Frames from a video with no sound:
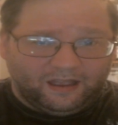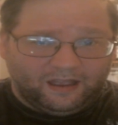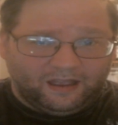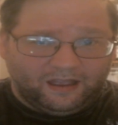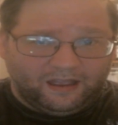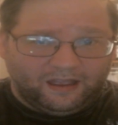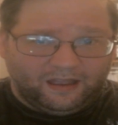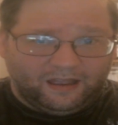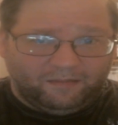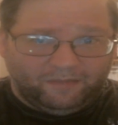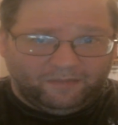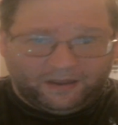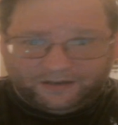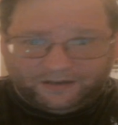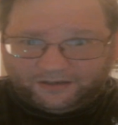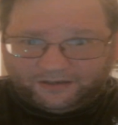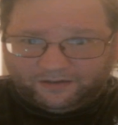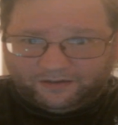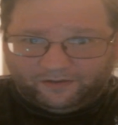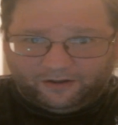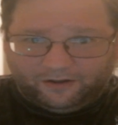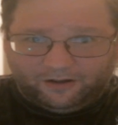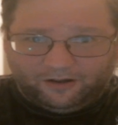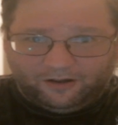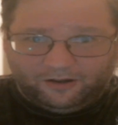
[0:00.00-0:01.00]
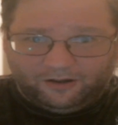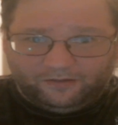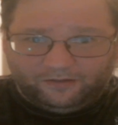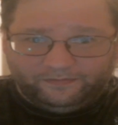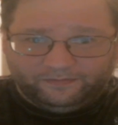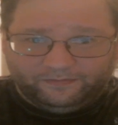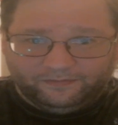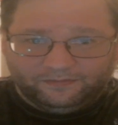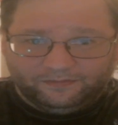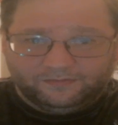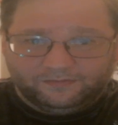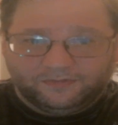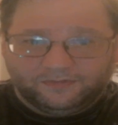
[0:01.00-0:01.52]
And best of all,
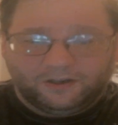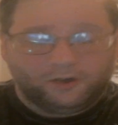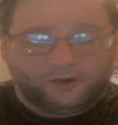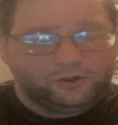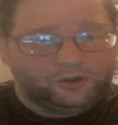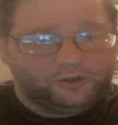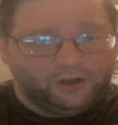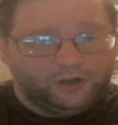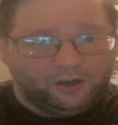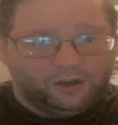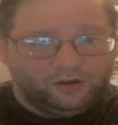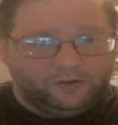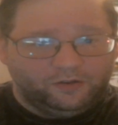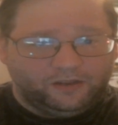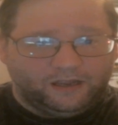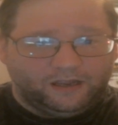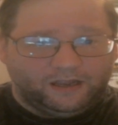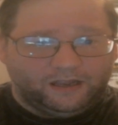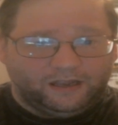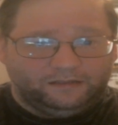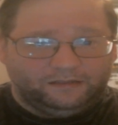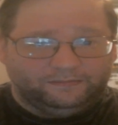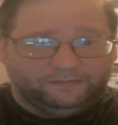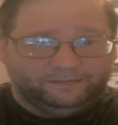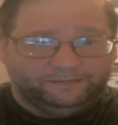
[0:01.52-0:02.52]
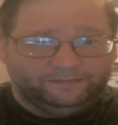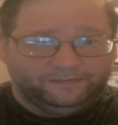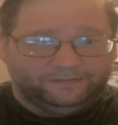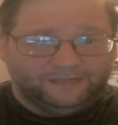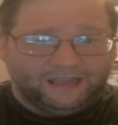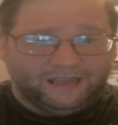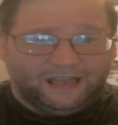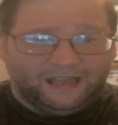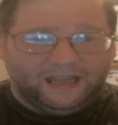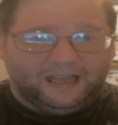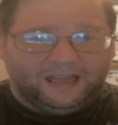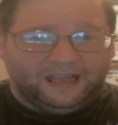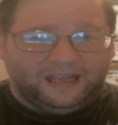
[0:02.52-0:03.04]
a show that,
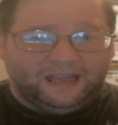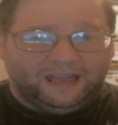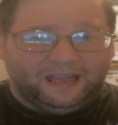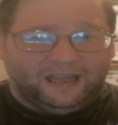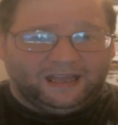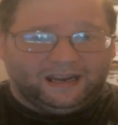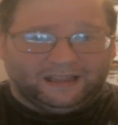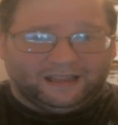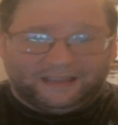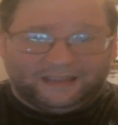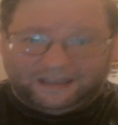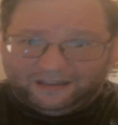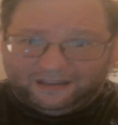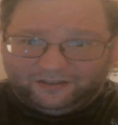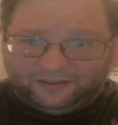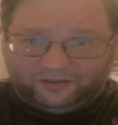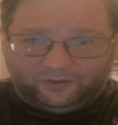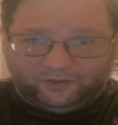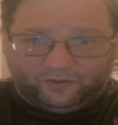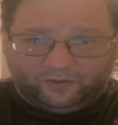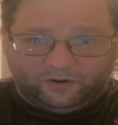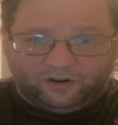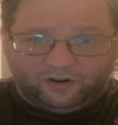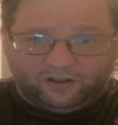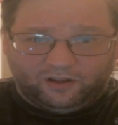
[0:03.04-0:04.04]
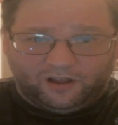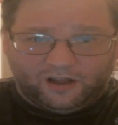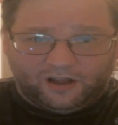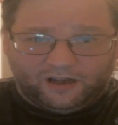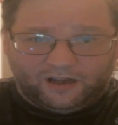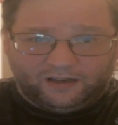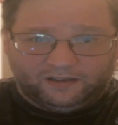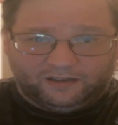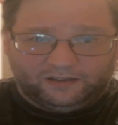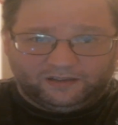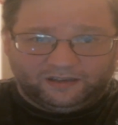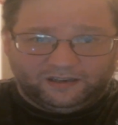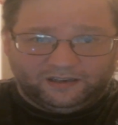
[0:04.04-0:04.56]
and I think this is where a lot
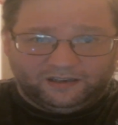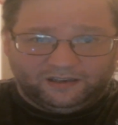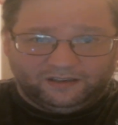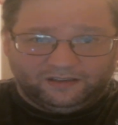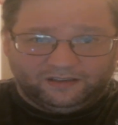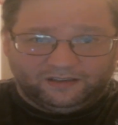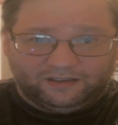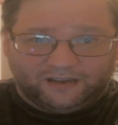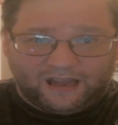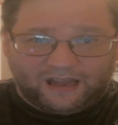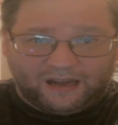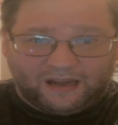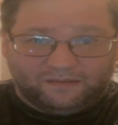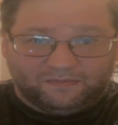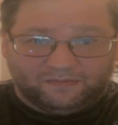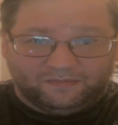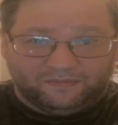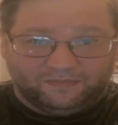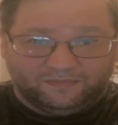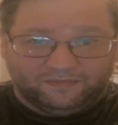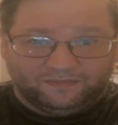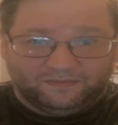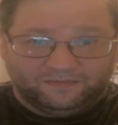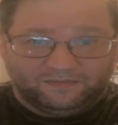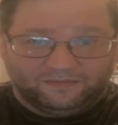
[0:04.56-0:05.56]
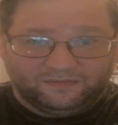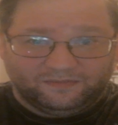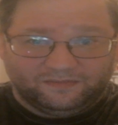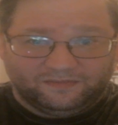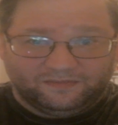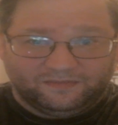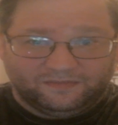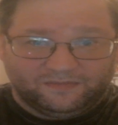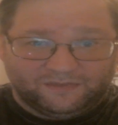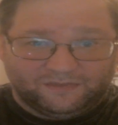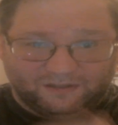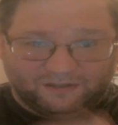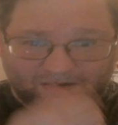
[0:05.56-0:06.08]
of things kind
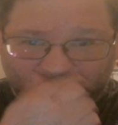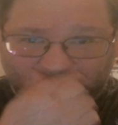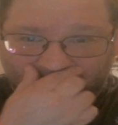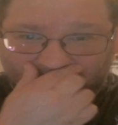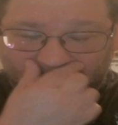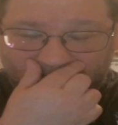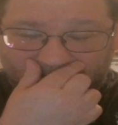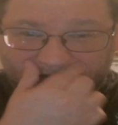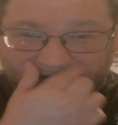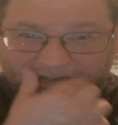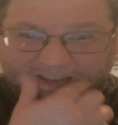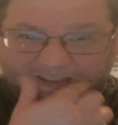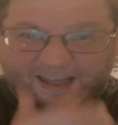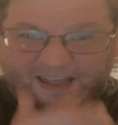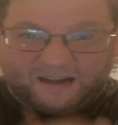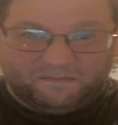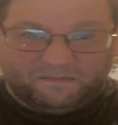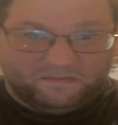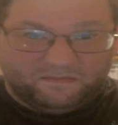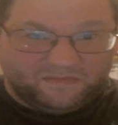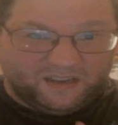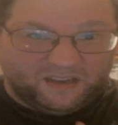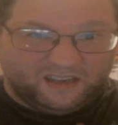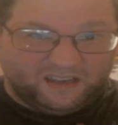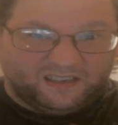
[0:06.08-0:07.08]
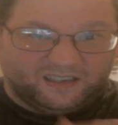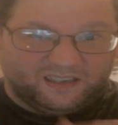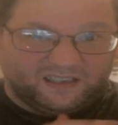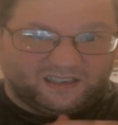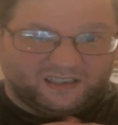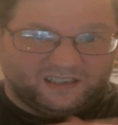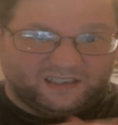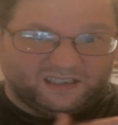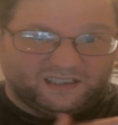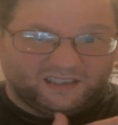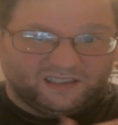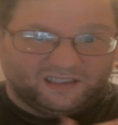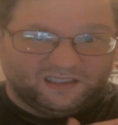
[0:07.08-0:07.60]
of
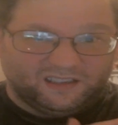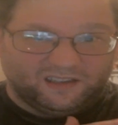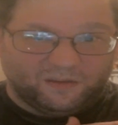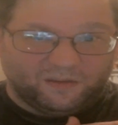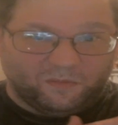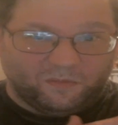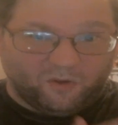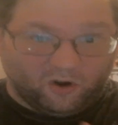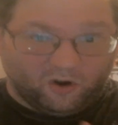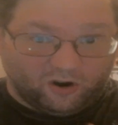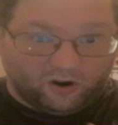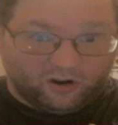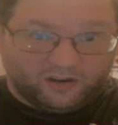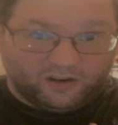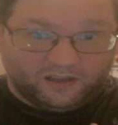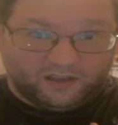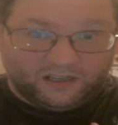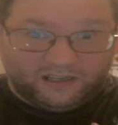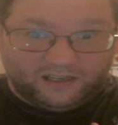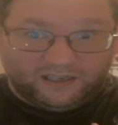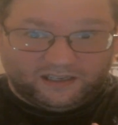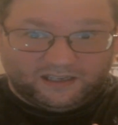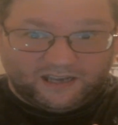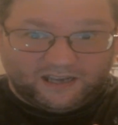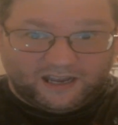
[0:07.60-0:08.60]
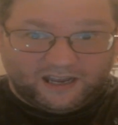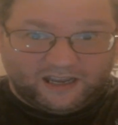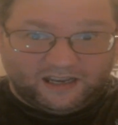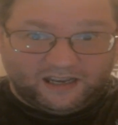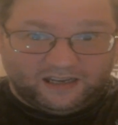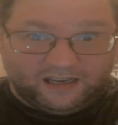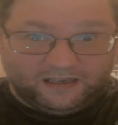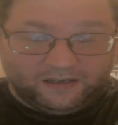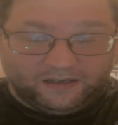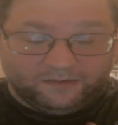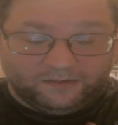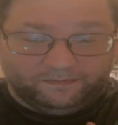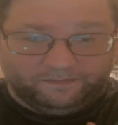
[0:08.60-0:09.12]
miss the mark these days,